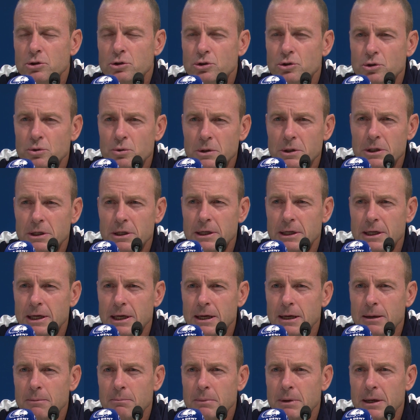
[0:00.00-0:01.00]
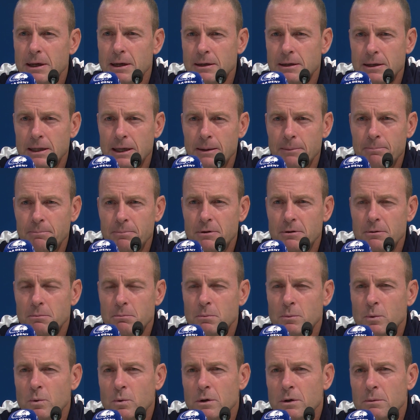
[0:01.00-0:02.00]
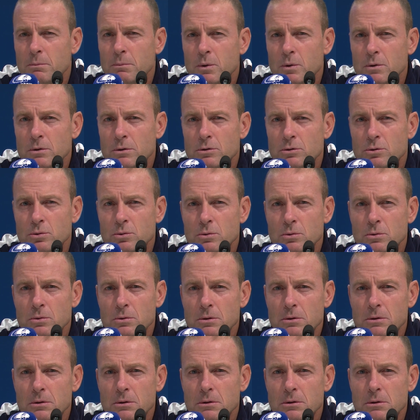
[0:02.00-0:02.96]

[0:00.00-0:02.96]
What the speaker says: during the game, adapt more and more to